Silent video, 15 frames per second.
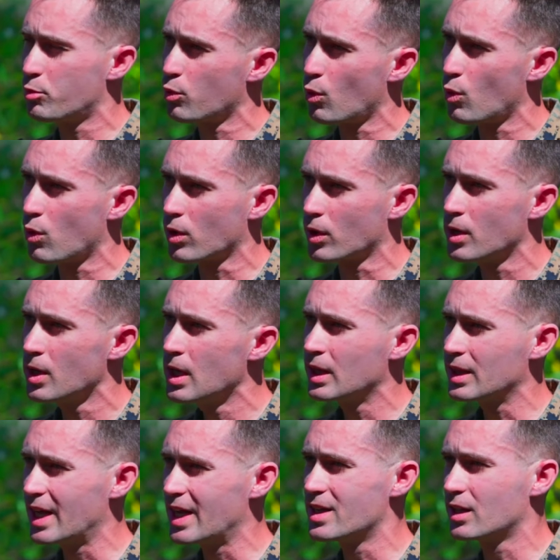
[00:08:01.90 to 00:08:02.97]
or
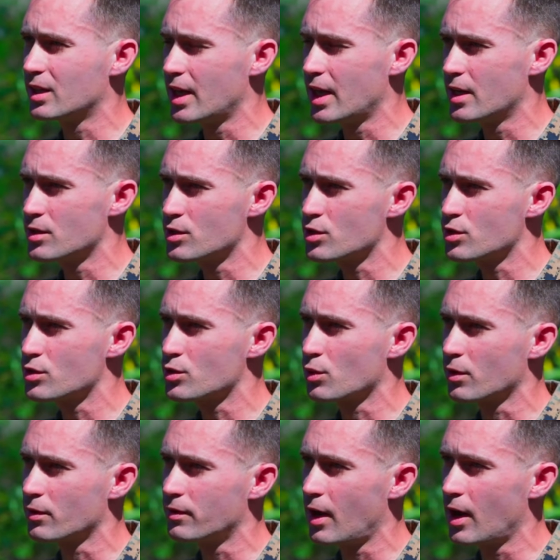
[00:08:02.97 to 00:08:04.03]
land-to-land -land
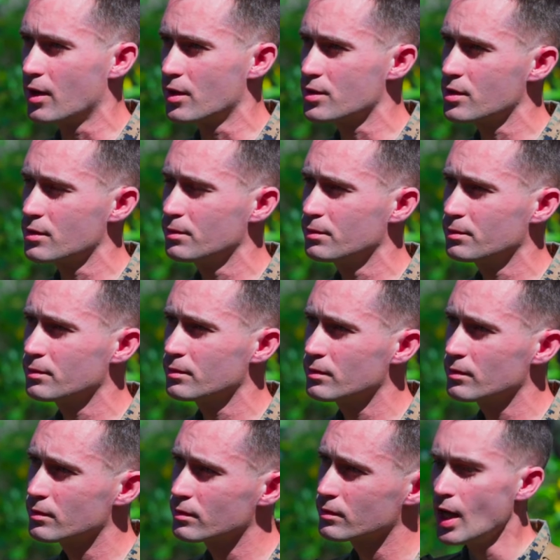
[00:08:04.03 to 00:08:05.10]
sort of fires.
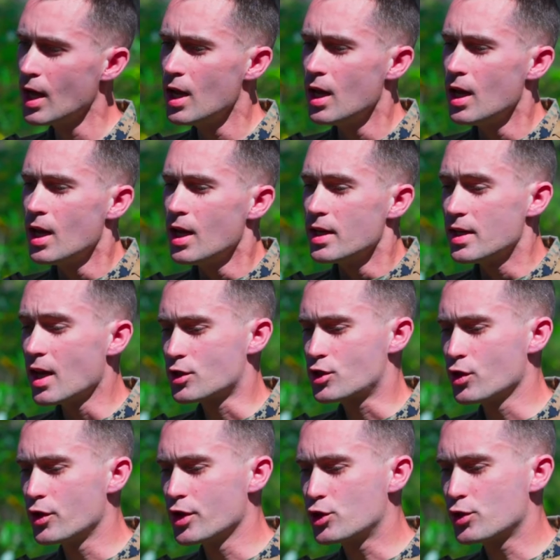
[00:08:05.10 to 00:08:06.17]
Yes, yeah, so
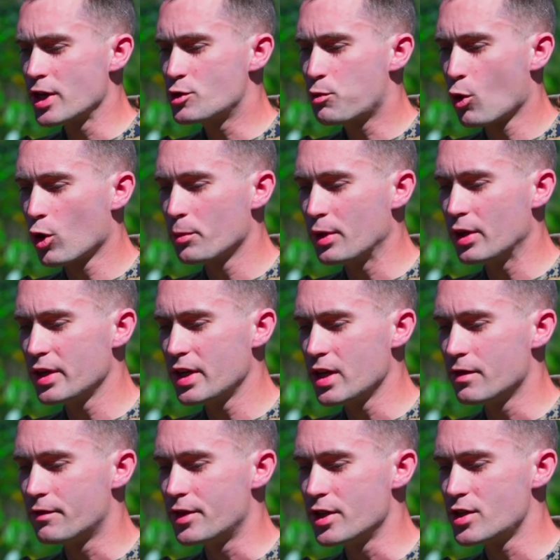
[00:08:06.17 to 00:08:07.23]
the transportability
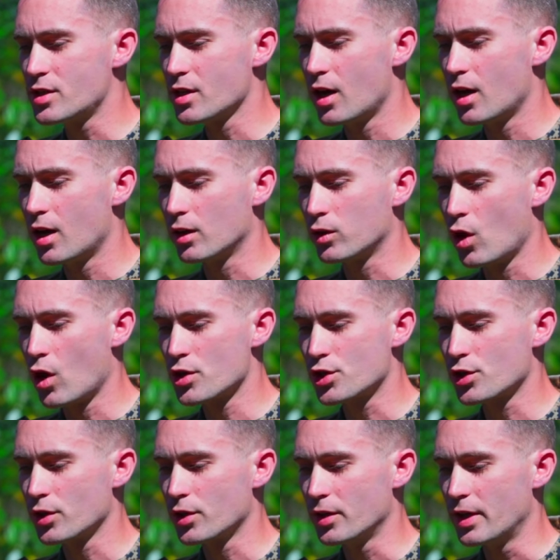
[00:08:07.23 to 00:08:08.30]
of this uh,
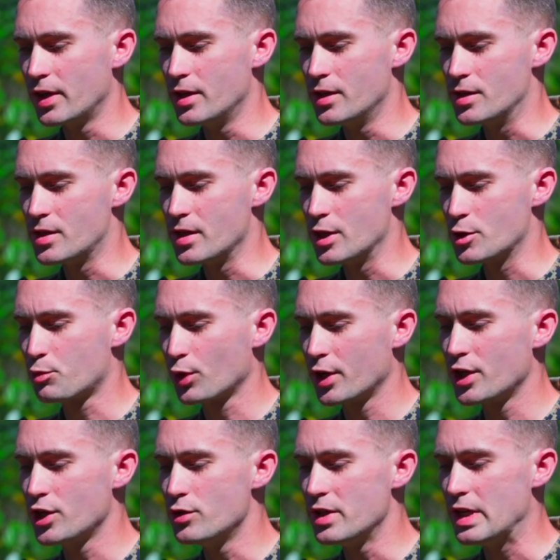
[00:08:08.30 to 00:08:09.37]
launcher is, is
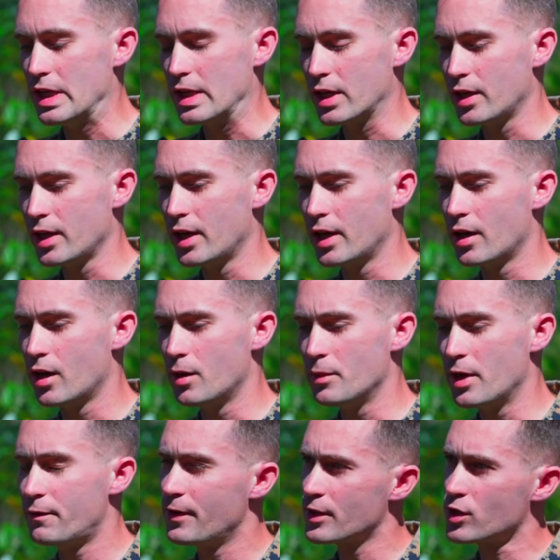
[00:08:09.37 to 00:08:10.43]
pretty unique. It, um,
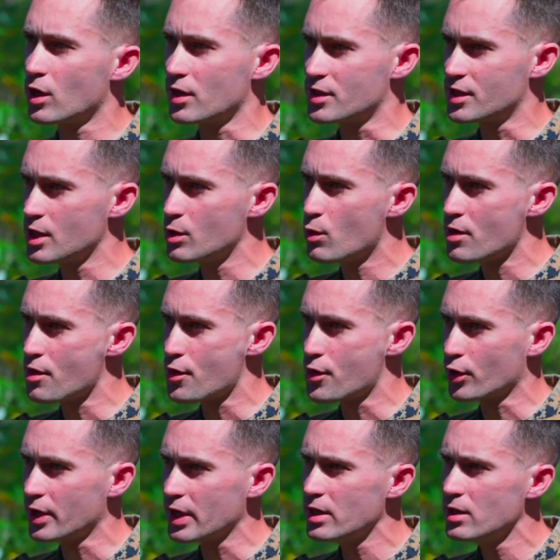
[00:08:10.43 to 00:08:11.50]
it fits on a
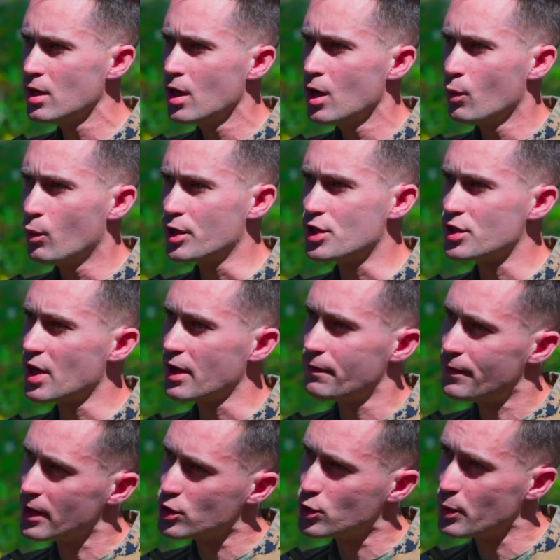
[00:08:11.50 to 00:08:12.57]
C-130, which is a
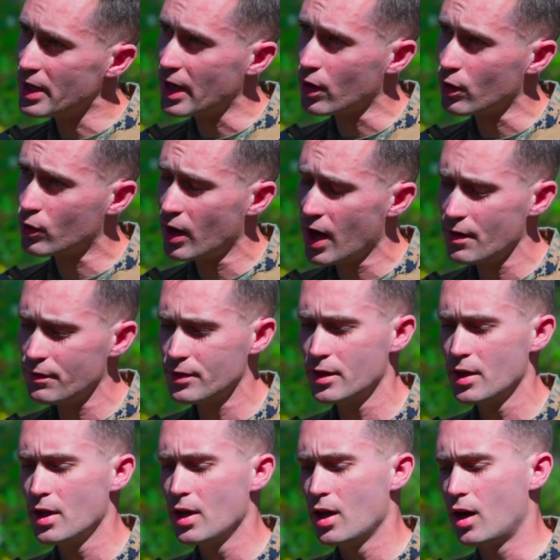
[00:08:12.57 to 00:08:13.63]
fixed-wing aircraft.
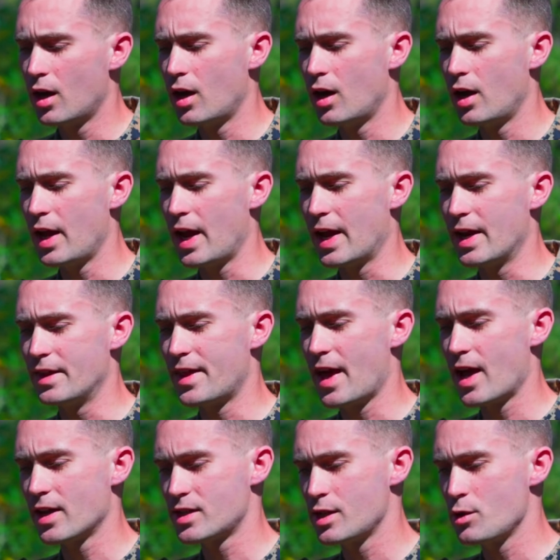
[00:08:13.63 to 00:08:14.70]
Uh, and
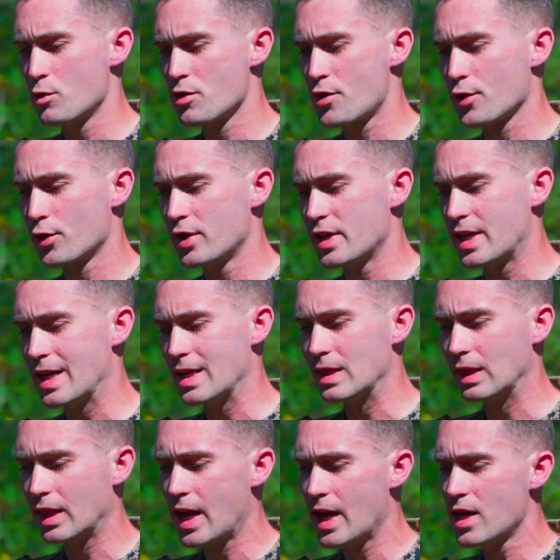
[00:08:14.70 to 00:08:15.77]
that C-130 can
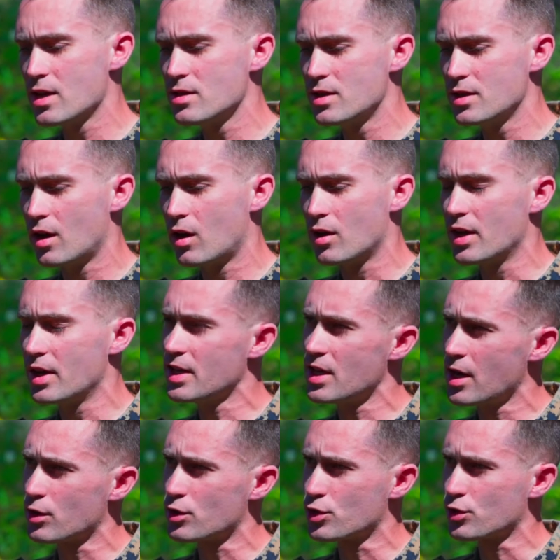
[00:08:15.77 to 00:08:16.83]
land on any
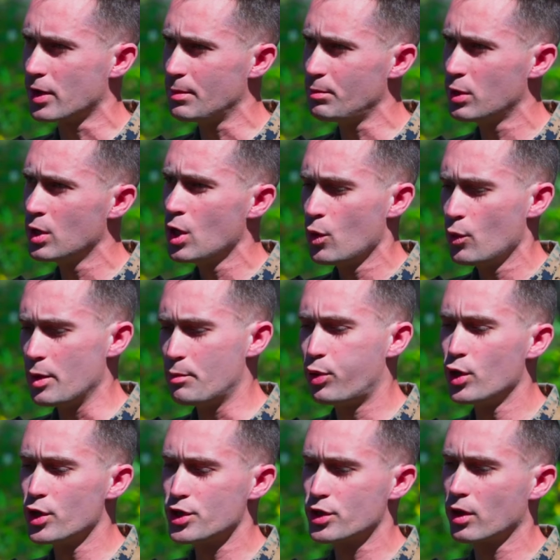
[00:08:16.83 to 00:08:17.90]
airstrip. We
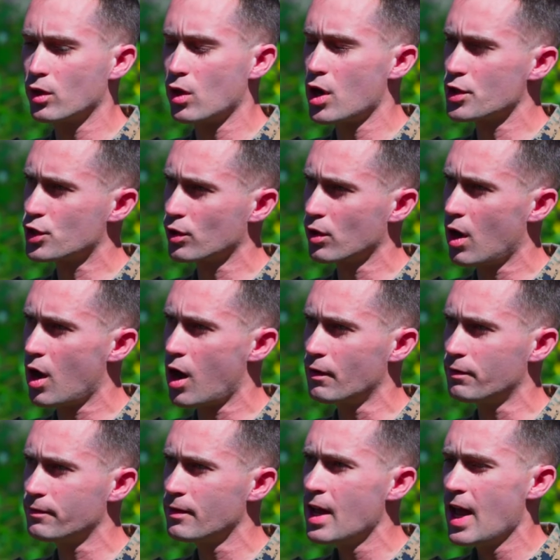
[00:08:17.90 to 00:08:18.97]
push the launcher
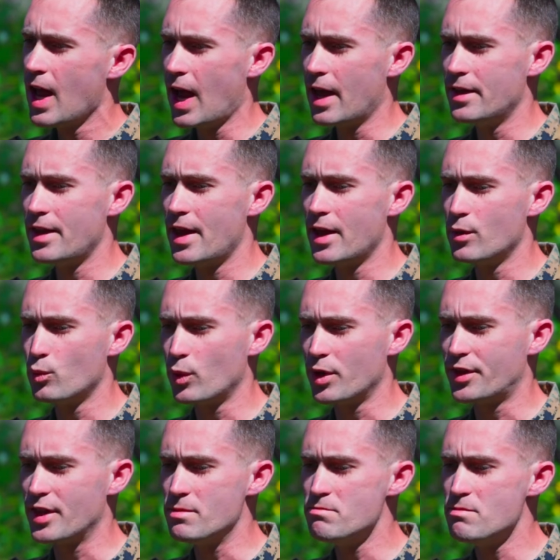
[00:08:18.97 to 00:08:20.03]
off, and then
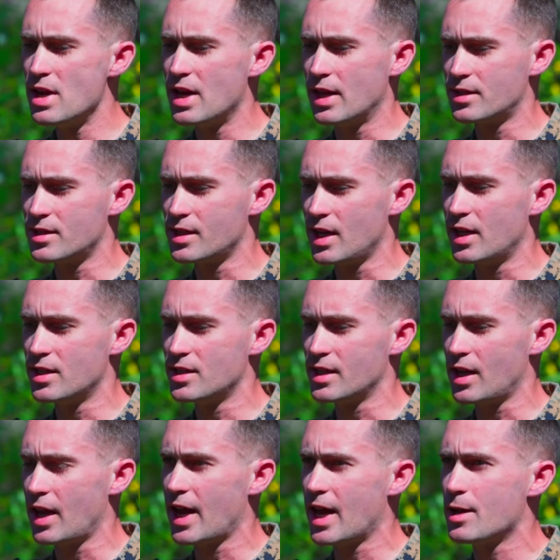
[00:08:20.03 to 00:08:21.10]
within minutes, it is
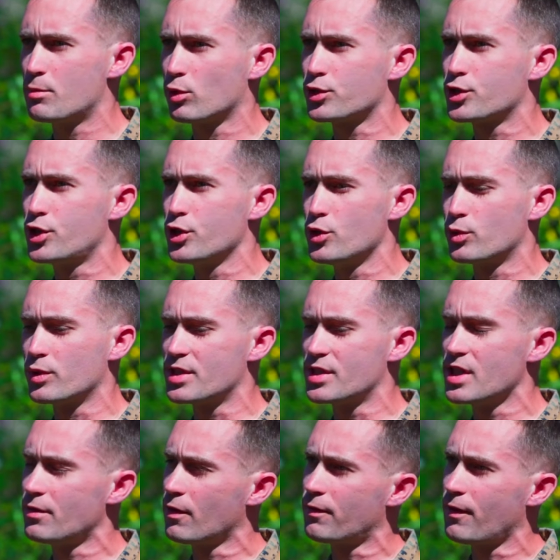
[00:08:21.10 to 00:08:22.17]
able to
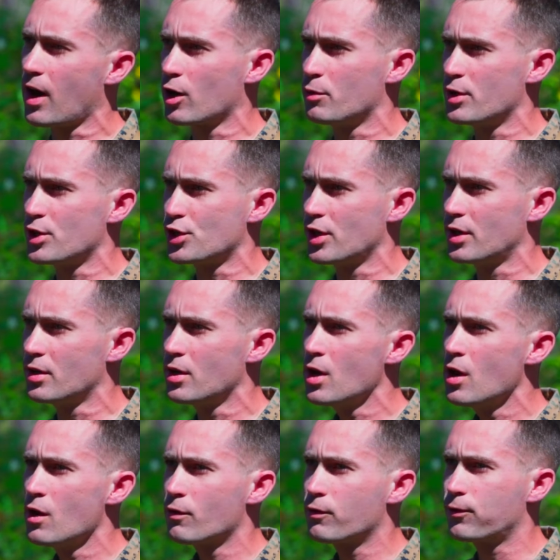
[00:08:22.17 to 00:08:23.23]
receive a fire mission
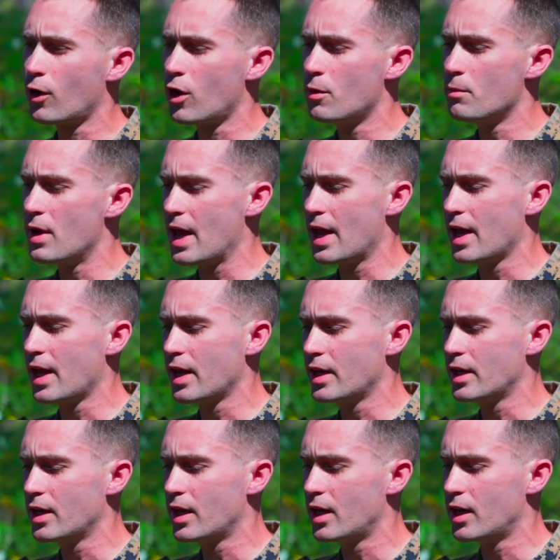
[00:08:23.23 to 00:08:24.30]
from
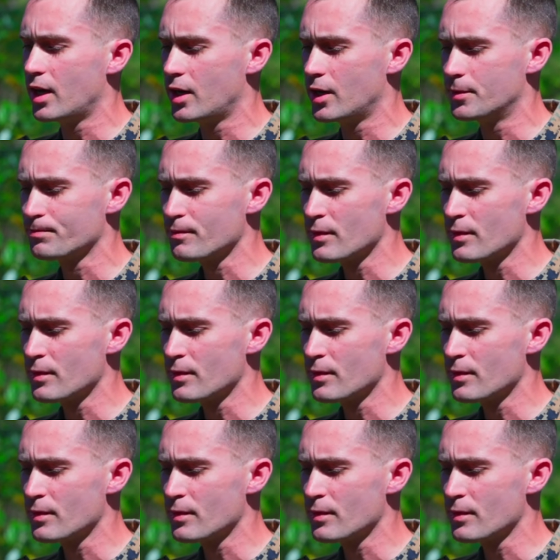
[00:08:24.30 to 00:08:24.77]
a uh,